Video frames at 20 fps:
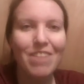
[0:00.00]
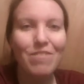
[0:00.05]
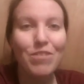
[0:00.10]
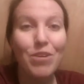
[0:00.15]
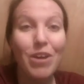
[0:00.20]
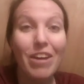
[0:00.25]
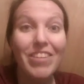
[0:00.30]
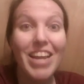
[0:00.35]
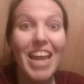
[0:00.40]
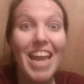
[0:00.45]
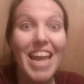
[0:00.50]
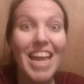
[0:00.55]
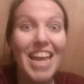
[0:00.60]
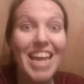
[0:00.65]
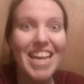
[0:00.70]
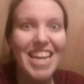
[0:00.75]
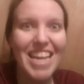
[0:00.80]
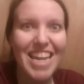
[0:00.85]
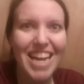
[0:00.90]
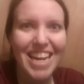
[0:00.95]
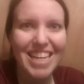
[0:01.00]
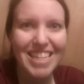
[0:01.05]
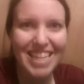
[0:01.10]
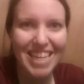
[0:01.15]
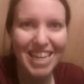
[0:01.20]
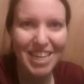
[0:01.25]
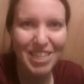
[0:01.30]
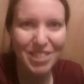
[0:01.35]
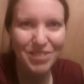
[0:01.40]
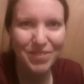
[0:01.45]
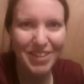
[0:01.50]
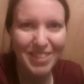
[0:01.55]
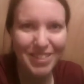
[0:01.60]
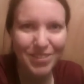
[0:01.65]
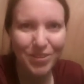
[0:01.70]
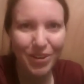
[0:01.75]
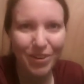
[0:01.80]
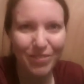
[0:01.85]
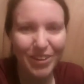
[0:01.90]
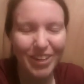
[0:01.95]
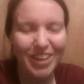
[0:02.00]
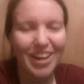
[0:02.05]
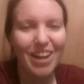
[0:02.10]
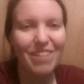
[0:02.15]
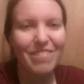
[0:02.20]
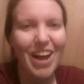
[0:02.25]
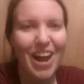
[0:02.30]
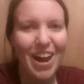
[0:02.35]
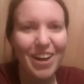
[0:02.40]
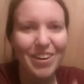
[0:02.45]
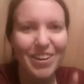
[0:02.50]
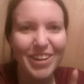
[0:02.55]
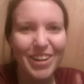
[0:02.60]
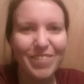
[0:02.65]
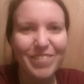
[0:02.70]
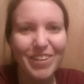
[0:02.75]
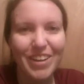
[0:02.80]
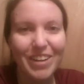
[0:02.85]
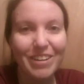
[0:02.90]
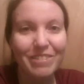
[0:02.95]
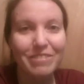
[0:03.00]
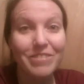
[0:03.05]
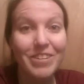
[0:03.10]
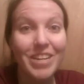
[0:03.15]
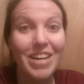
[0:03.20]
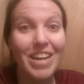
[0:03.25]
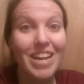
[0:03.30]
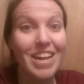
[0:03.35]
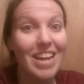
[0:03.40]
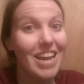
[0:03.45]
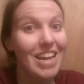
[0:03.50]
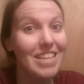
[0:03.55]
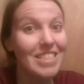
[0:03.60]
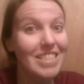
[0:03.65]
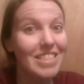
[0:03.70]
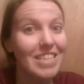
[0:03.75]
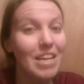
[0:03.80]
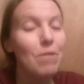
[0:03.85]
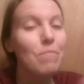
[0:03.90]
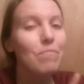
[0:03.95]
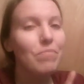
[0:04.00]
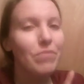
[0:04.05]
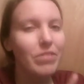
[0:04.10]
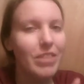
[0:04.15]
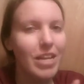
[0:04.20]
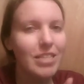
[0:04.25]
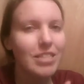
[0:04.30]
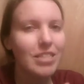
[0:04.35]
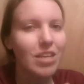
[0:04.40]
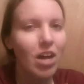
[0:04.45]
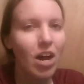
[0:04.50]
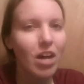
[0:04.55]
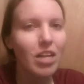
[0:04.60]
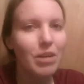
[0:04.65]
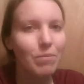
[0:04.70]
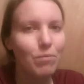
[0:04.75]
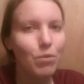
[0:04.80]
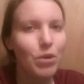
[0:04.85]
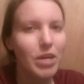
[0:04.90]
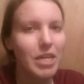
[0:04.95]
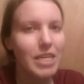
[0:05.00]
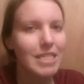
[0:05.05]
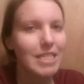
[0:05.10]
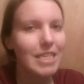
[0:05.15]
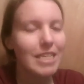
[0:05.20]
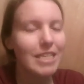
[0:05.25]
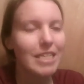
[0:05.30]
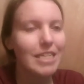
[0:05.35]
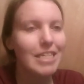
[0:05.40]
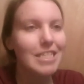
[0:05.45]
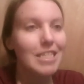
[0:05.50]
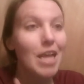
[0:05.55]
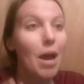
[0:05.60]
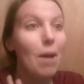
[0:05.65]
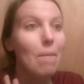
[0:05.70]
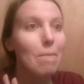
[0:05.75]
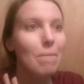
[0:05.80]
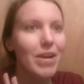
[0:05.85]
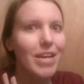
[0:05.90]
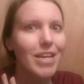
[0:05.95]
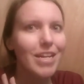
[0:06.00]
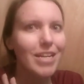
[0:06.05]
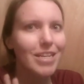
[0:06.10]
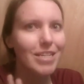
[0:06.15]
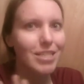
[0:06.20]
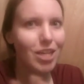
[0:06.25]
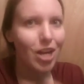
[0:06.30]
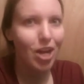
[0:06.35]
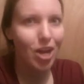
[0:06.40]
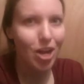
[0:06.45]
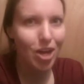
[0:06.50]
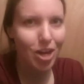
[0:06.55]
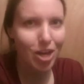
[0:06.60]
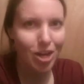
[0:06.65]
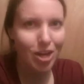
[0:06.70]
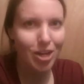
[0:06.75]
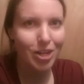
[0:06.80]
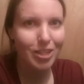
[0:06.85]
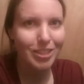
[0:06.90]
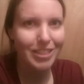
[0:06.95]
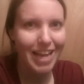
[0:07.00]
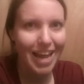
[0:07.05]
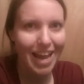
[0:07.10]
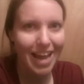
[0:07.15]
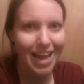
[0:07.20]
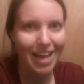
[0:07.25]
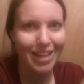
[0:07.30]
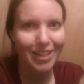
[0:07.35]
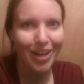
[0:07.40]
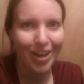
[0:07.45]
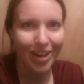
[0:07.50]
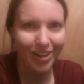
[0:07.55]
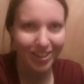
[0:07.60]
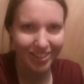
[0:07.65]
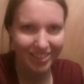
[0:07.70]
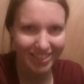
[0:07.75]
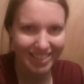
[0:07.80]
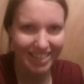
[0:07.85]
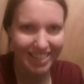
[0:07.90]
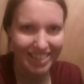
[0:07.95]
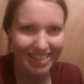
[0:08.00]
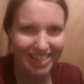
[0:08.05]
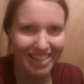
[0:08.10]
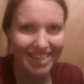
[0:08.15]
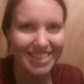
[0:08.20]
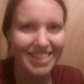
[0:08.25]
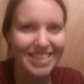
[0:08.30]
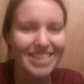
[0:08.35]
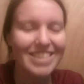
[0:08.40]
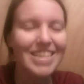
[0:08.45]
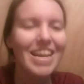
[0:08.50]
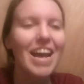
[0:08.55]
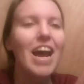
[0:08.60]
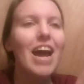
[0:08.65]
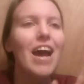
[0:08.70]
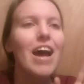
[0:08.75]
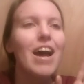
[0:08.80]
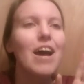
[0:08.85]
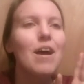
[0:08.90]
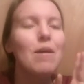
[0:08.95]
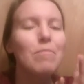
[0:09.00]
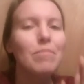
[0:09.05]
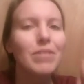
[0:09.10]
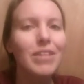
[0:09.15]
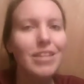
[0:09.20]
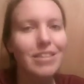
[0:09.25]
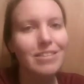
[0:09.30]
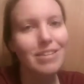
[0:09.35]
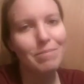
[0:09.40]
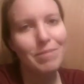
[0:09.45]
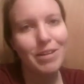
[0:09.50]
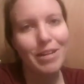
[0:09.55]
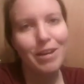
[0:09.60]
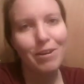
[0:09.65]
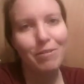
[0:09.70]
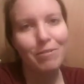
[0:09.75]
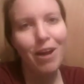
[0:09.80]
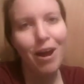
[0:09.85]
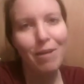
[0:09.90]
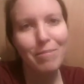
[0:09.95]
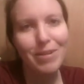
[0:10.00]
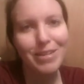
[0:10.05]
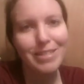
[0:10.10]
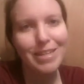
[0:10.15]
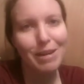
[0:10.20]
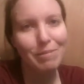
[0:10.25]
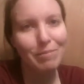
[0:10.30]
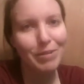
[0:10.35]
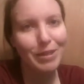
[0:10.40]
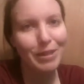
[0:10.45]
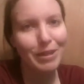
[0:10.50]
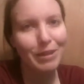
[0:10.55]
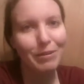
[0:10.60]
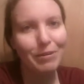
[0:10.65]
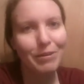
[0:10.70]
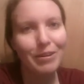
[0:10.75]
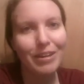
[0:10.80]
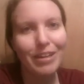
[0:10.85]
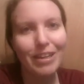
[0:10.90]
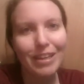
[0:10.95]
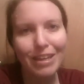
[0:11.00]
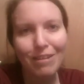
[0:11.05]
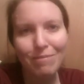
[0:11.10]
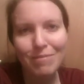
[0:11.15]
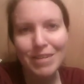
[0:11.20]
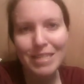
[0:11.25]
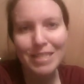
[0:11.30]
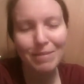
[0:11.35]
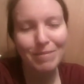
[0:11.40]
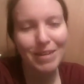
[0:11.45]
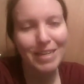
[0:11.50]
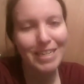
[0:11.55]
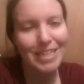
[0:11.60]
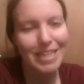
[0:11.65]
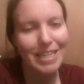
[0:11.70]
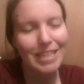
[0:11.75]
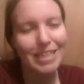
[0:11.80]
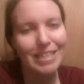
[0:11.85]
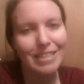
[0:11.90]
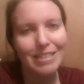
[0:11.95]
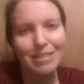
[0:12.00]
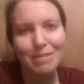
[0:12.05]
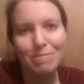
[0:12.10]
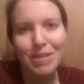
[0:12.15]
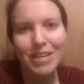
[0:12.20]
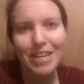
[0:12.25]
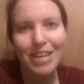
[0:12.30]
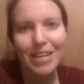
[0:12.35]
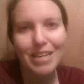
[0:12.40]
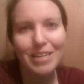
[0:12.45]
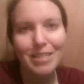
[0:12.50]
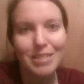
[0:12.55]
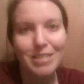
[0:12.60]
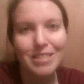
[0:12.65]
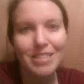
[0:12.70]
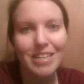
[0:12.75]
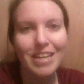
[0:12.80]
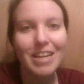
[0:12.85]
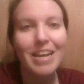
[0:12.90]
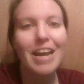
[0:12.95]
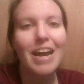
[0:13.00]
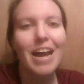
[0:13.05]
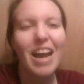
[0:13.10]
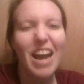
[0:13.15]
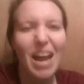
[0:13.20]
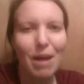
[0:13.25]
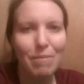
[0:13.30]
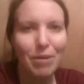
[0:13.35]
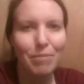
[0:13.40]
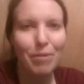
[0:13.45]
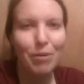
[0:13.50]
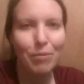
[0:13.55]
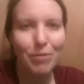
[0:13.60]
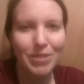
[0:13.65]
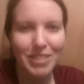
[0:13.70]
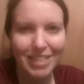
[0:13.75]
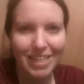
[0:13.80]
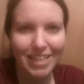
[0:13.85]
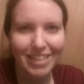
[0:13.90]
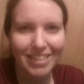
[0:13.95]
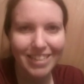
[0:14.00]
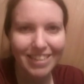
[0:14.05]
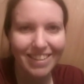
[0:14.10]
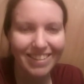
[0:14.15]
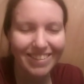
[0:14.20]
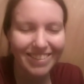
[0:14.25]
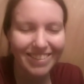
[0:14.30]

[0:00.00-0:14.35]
if you have any ideas whatsoever of how to get rid of, it's, they call it morning sickness, but it is all day long sickness. Please let me know. Comment down below. Give me some ideas because I'm at my wit's end.